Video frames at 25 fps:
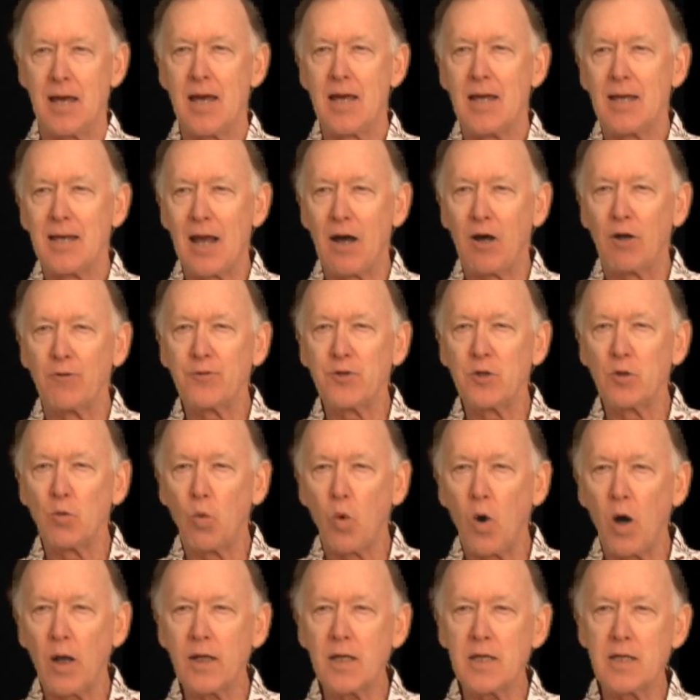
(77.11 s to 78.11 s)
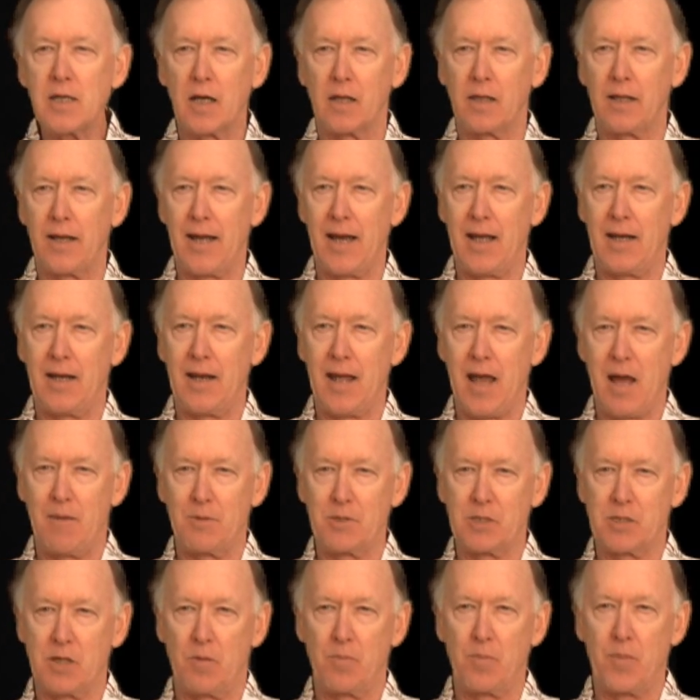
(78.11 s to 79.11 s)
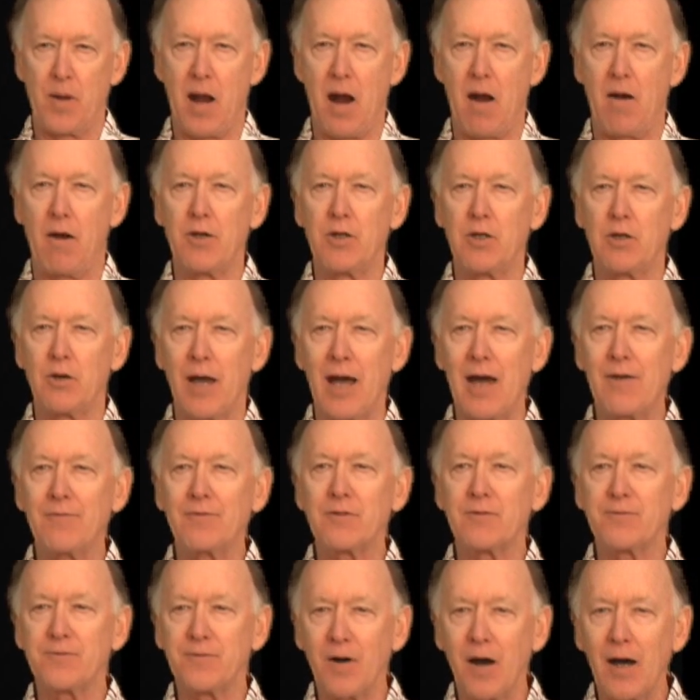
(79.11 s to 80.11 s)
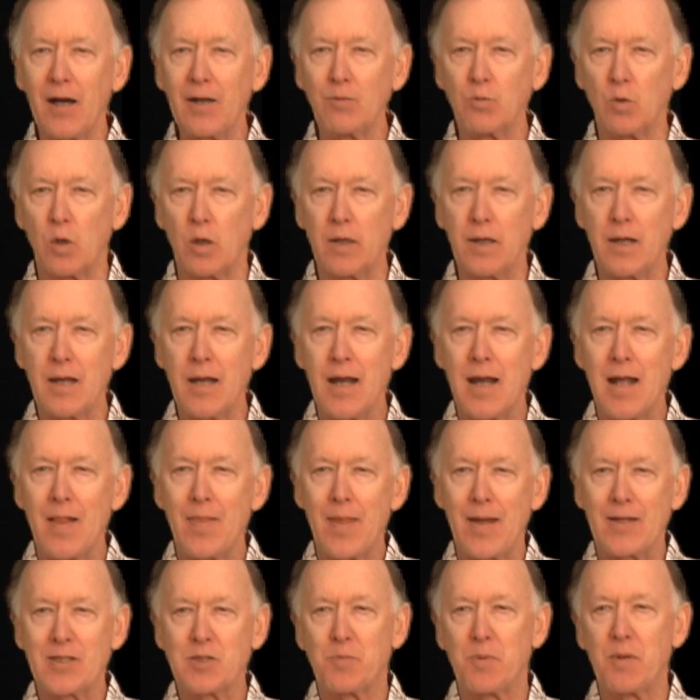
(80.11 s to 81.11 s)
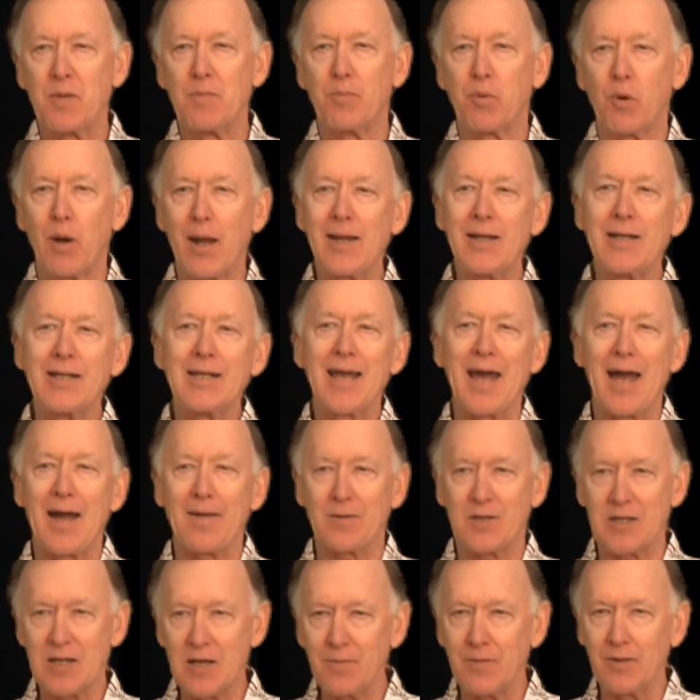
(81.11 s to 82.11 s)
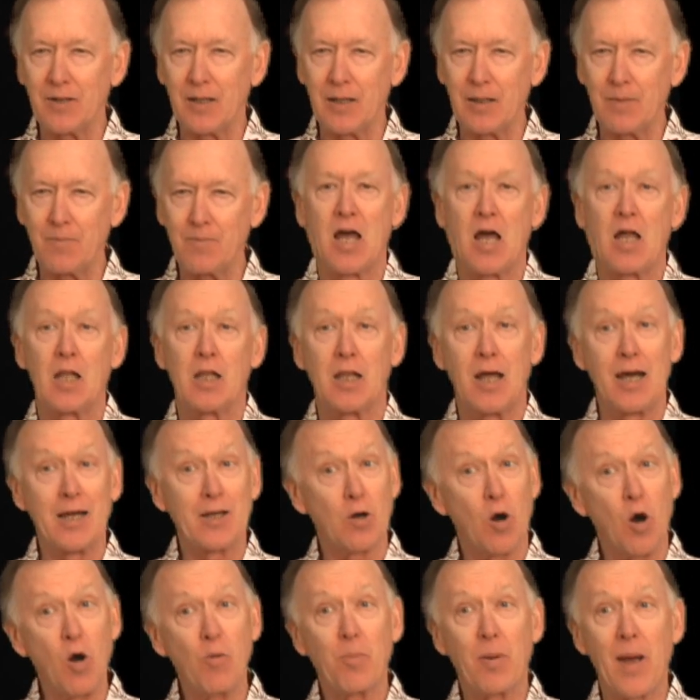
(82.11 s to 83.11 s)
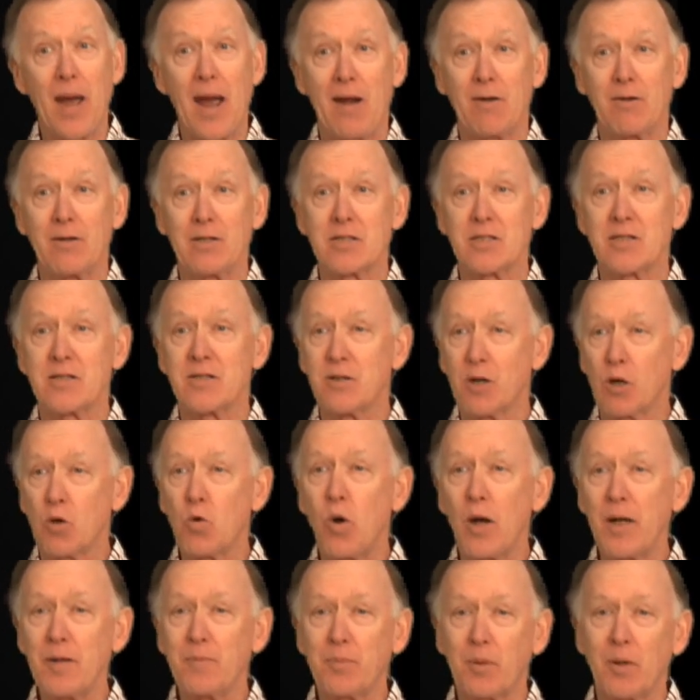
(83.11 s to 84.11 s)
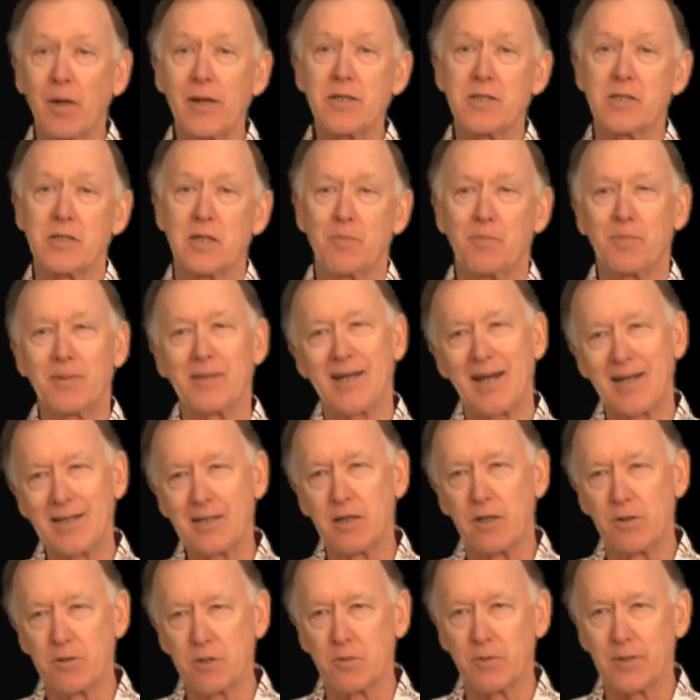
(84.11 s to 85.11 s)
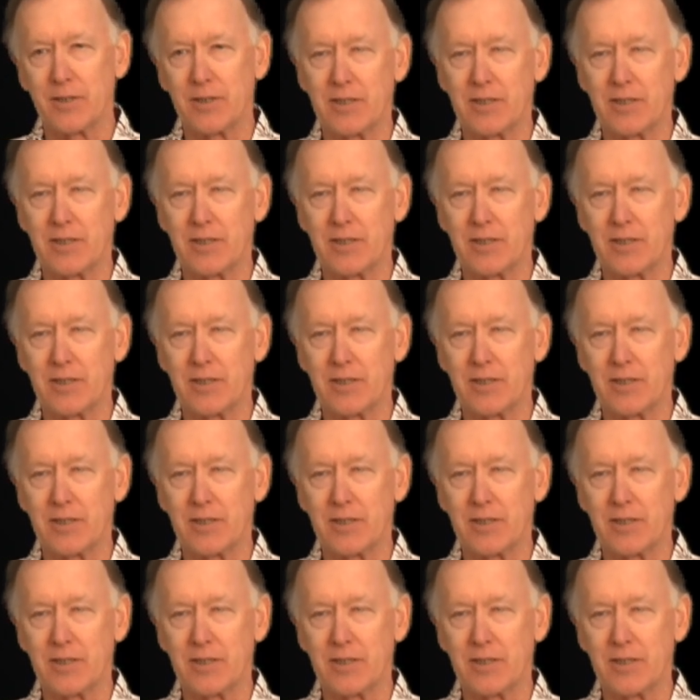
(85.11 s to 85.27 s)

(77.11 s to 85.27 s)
Now, if you want a yellow-headed Amazon parrot, you'll have to find one that's been bred in captivity. Like all parrots, they're quite pricey, but that goes with the